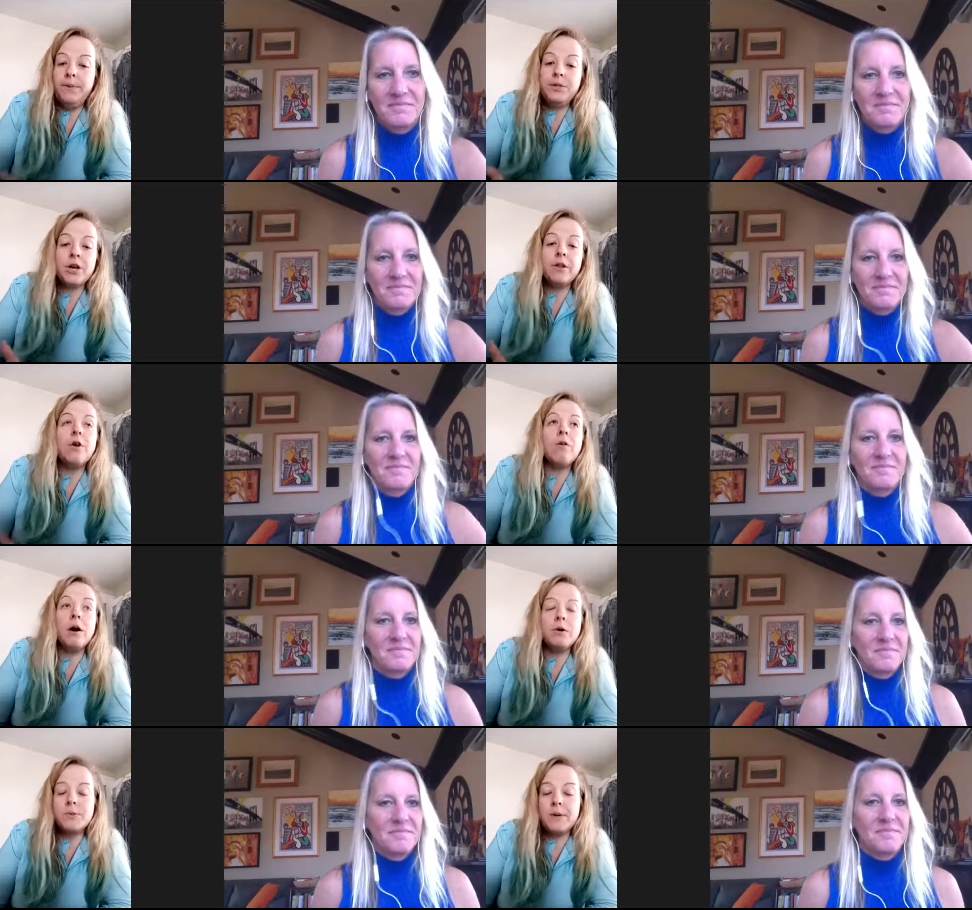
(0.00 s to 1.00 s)
Speaker 1: each other
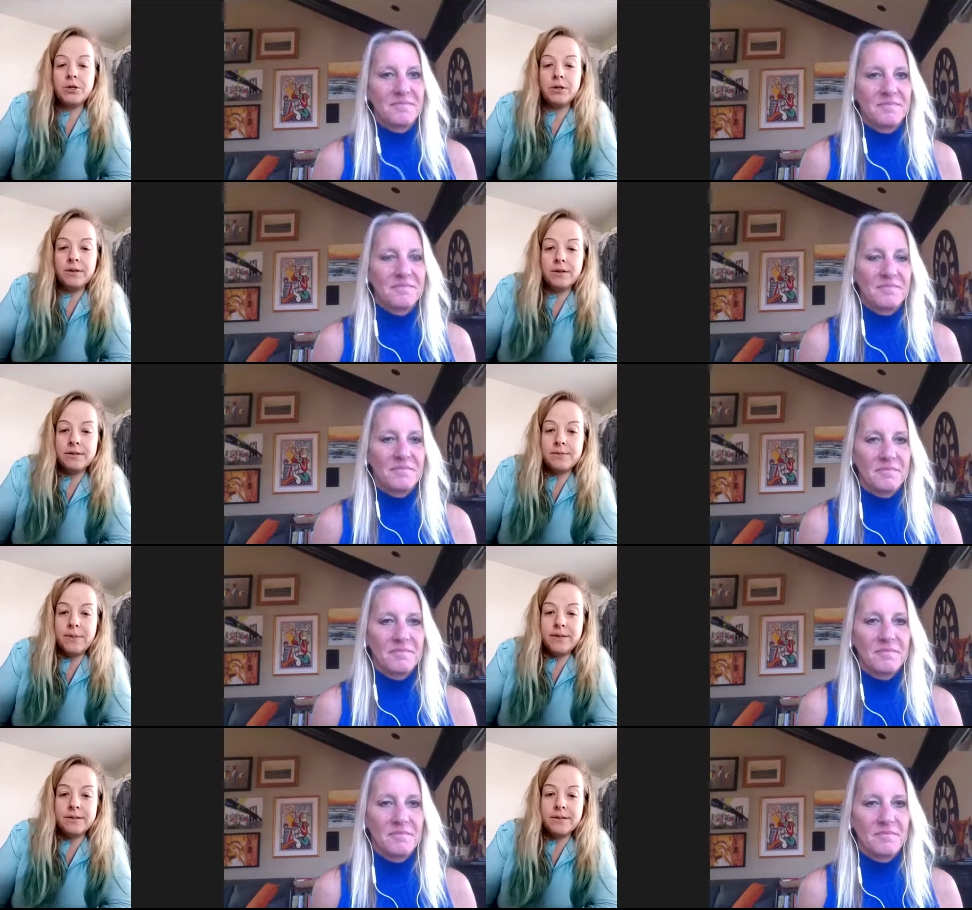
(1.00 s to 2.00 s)
grow, especially in this
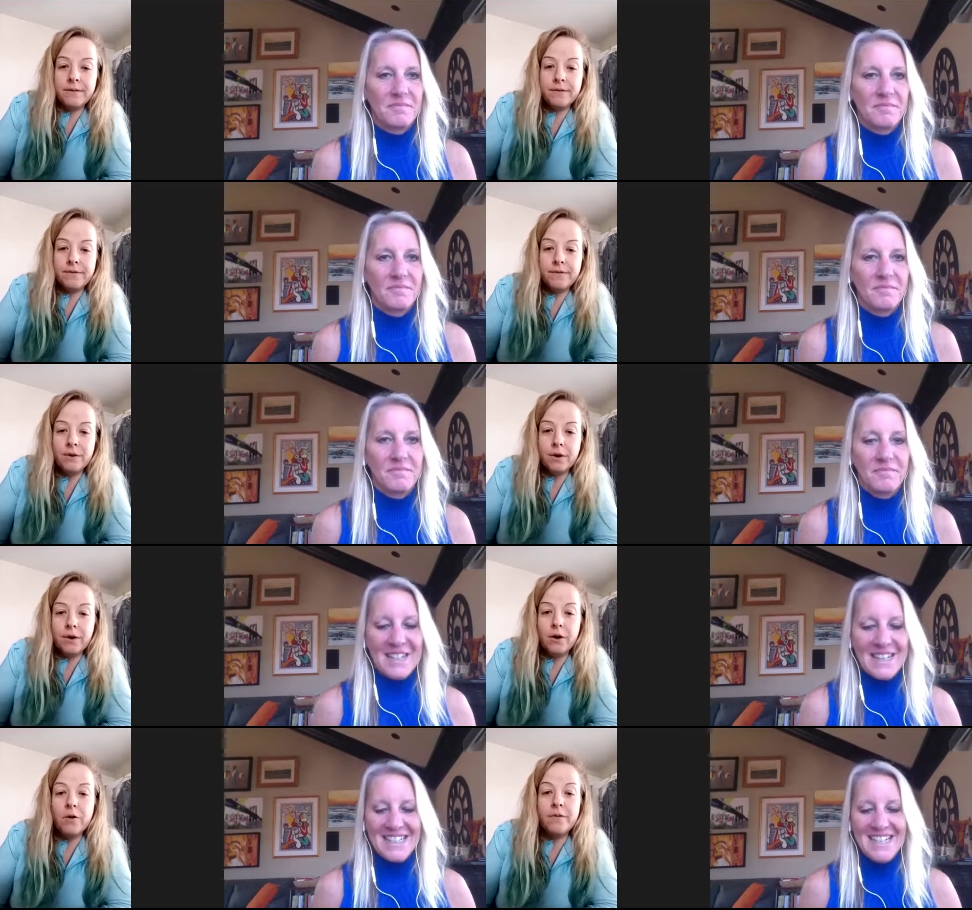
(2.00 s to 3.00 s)
midst of
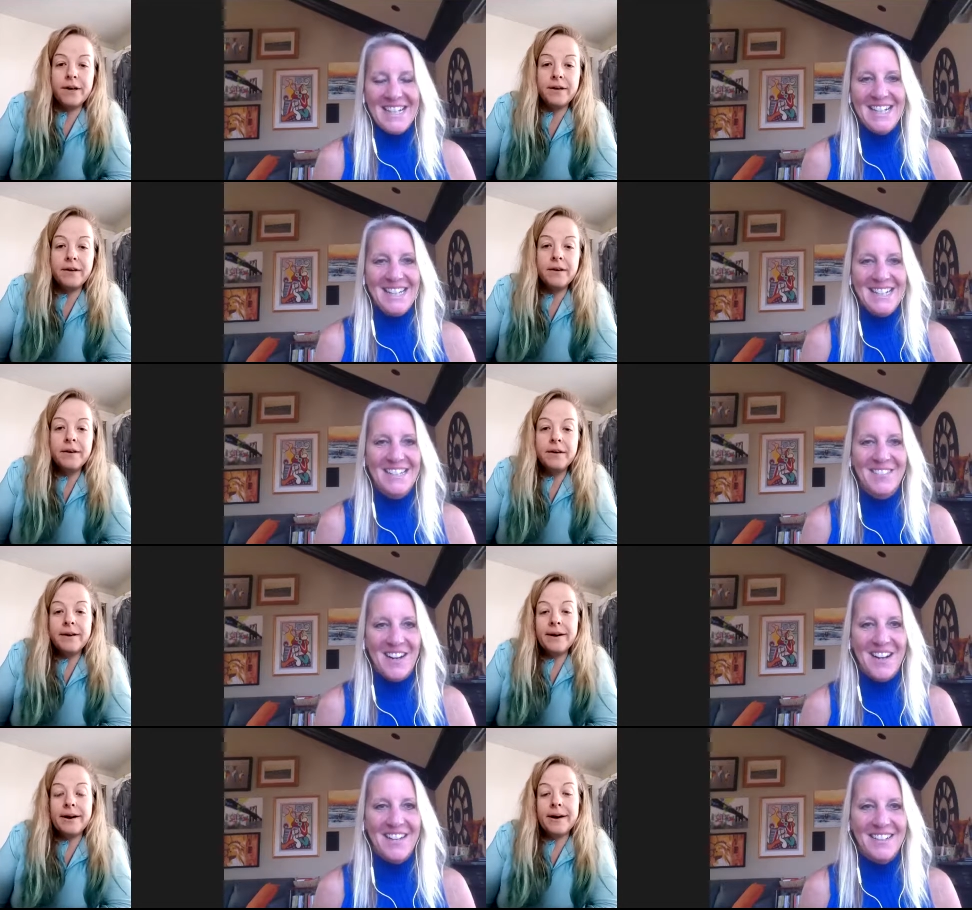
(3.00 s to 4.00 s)
COVID.
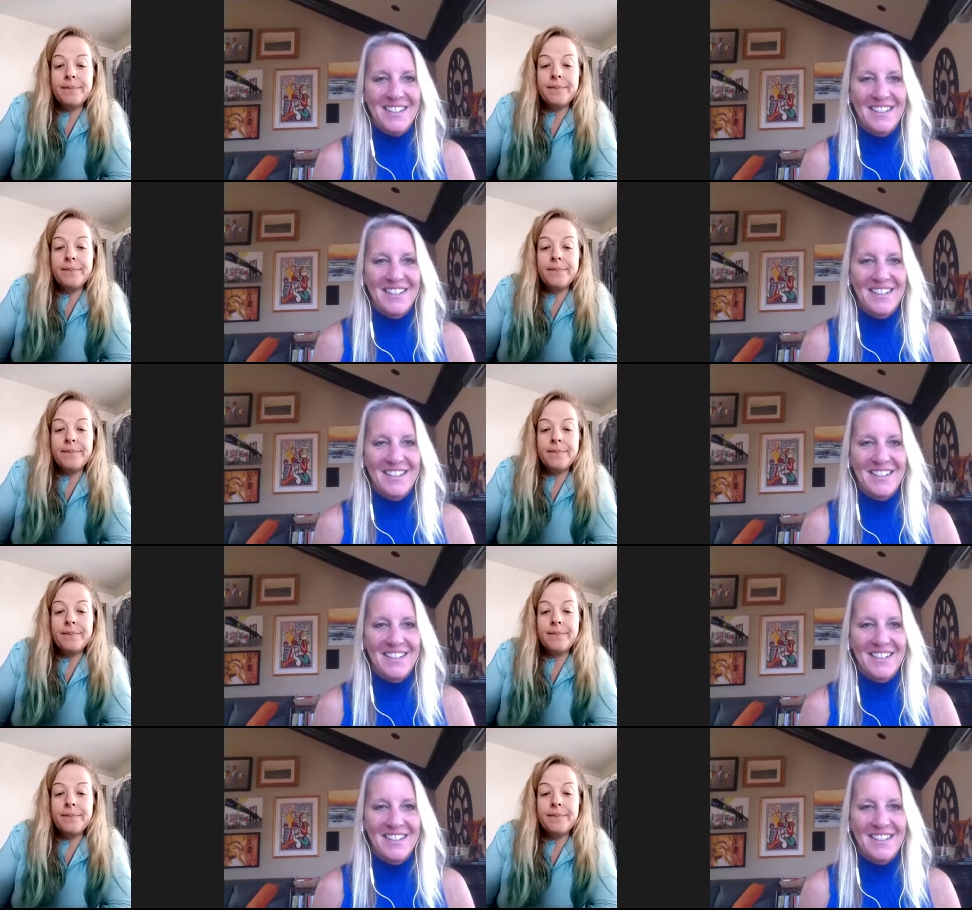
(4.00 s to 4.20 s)
Right.